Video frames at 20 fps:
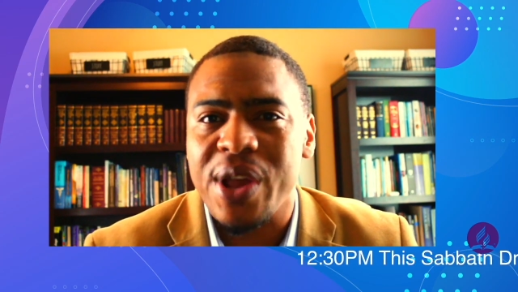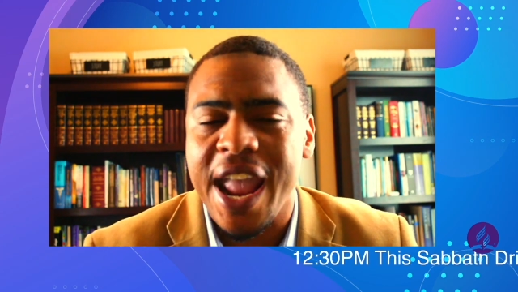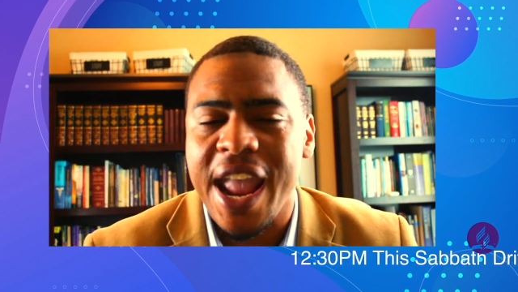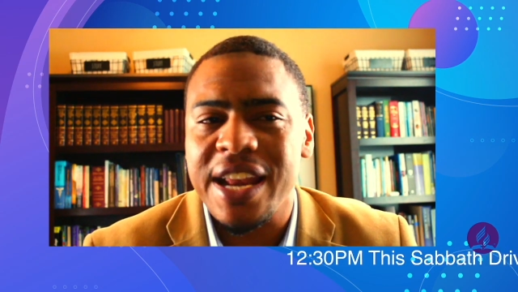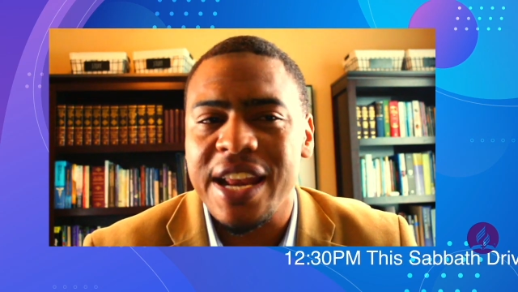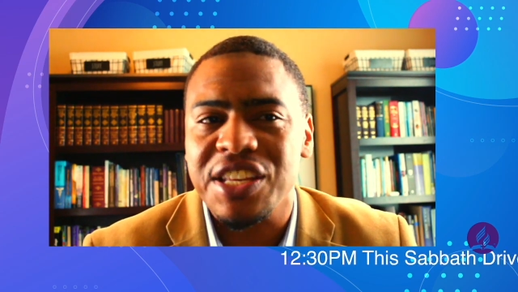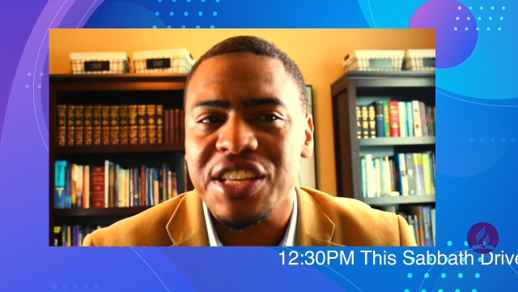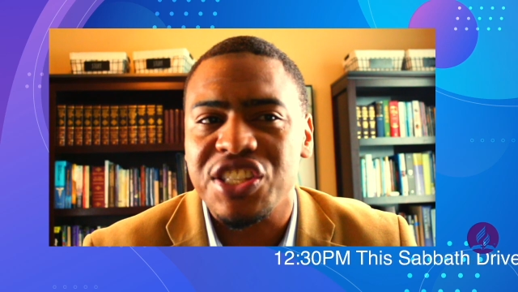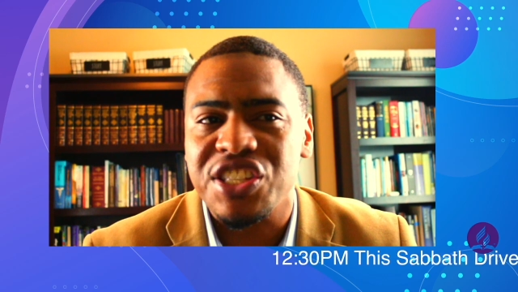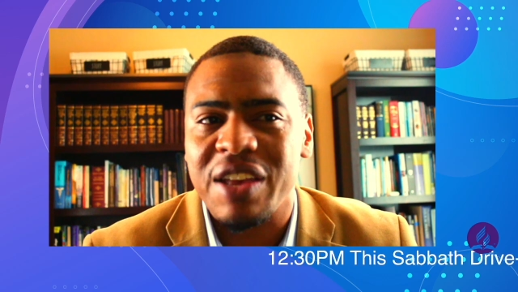
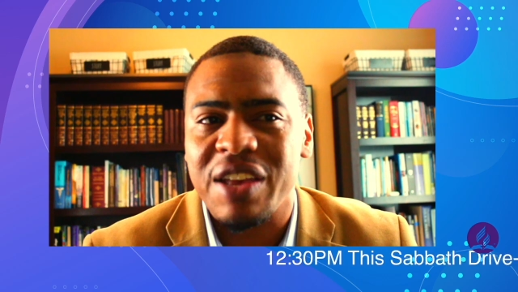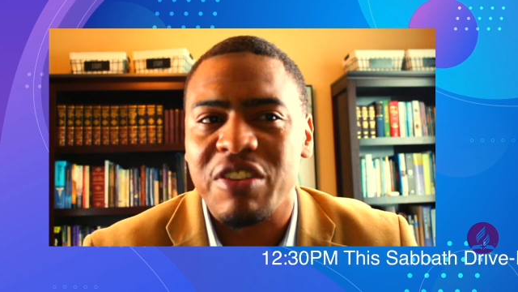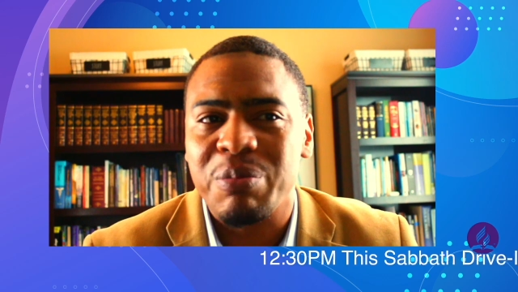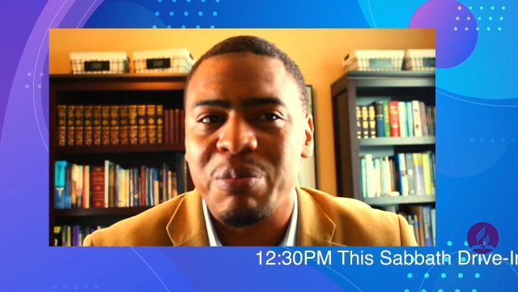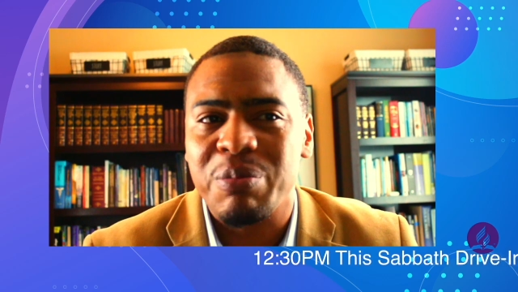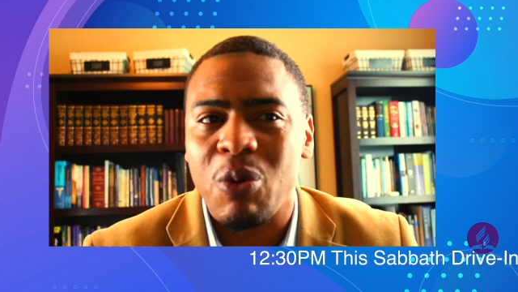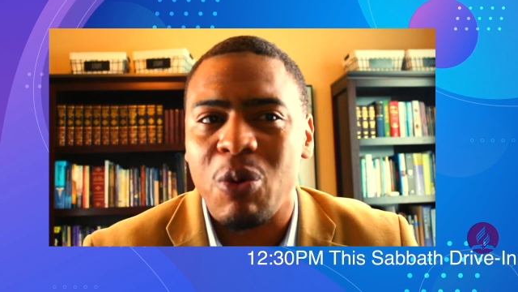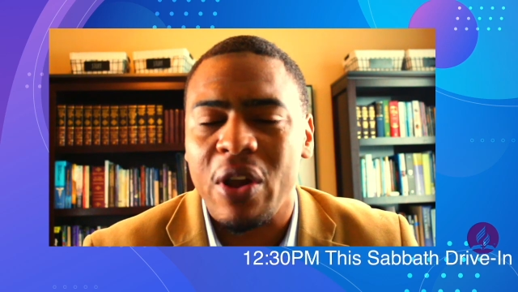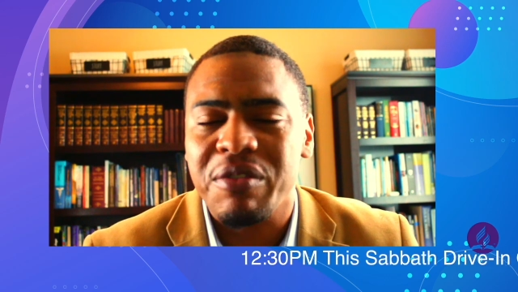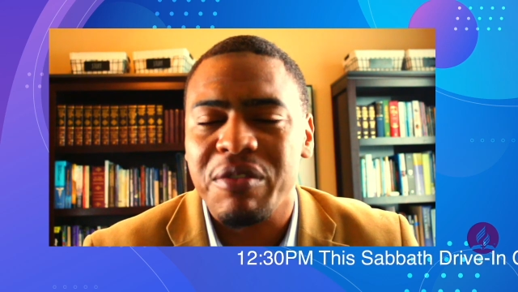
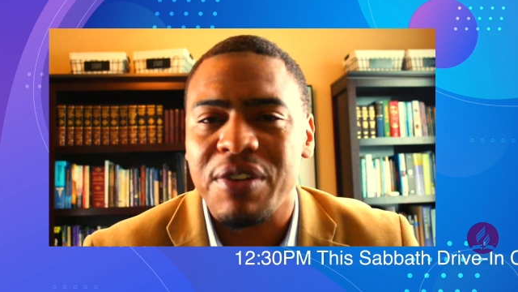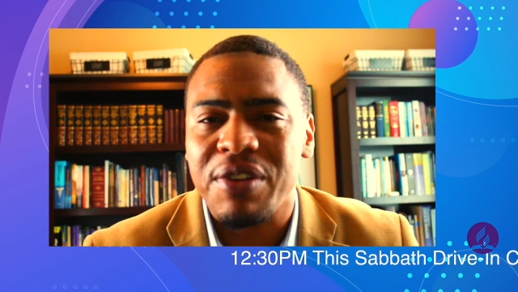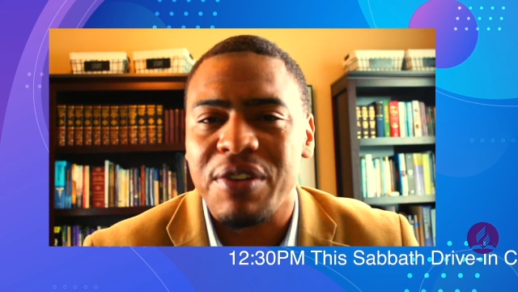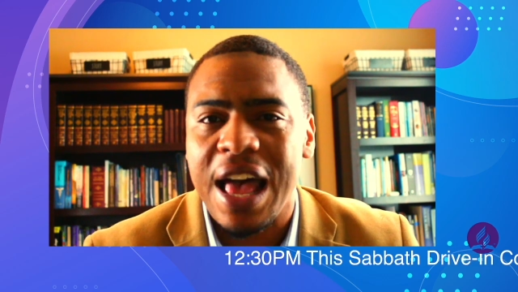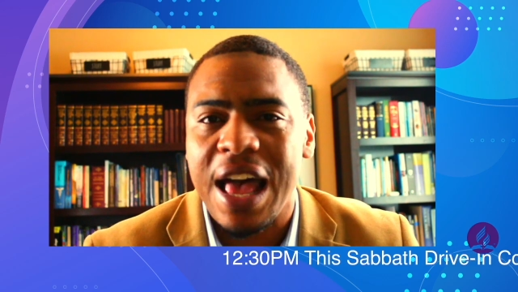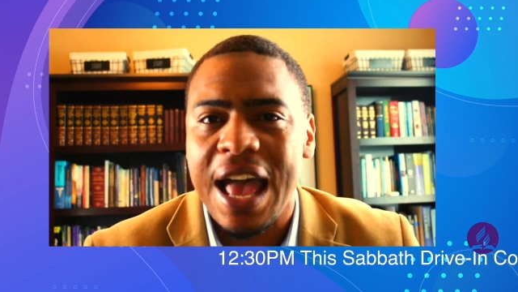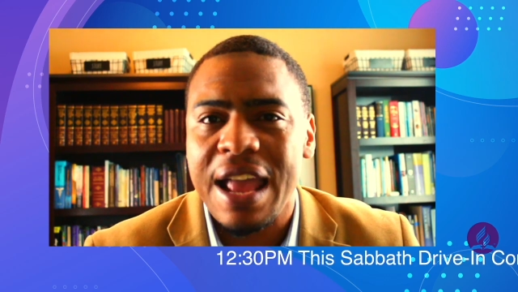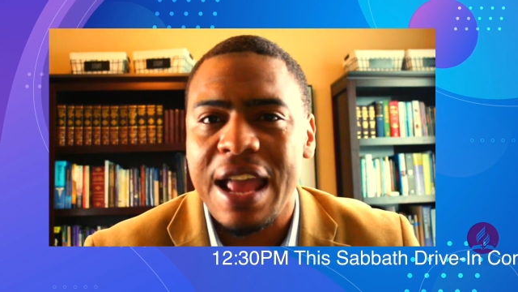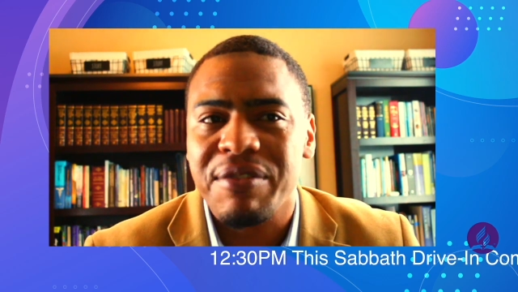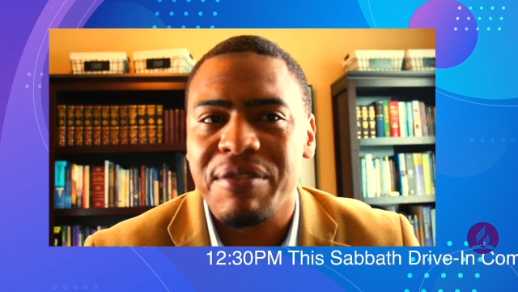
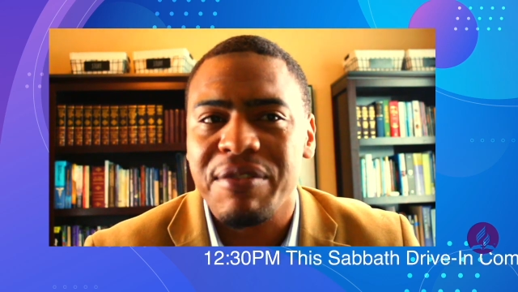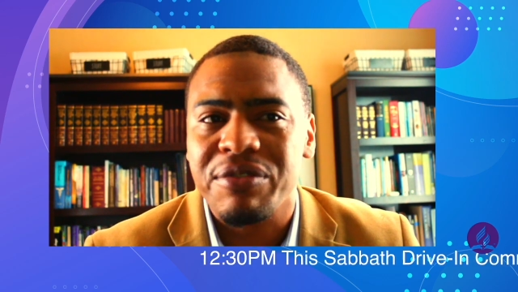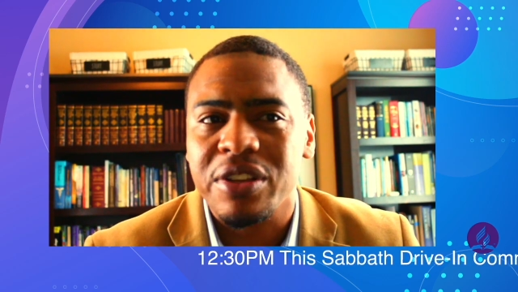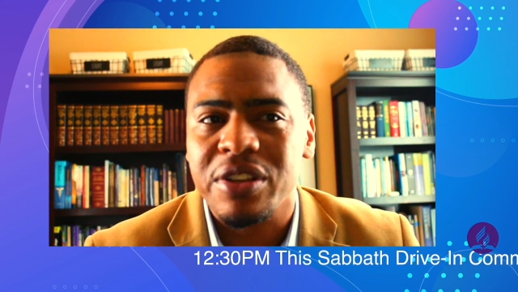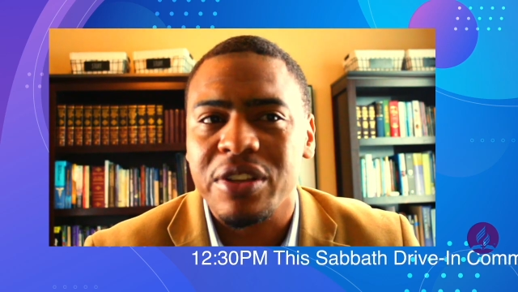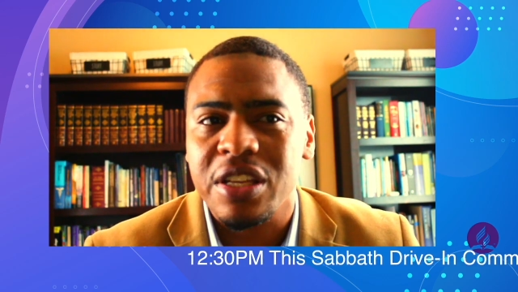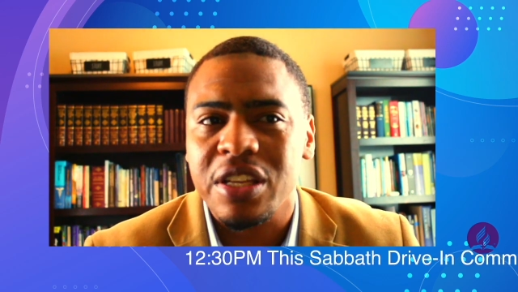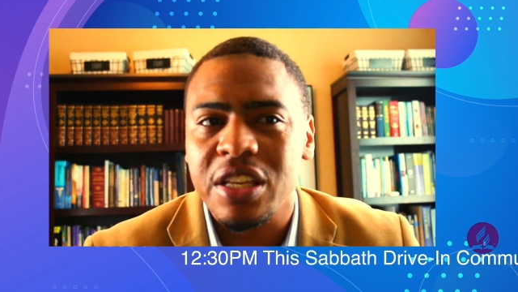87.5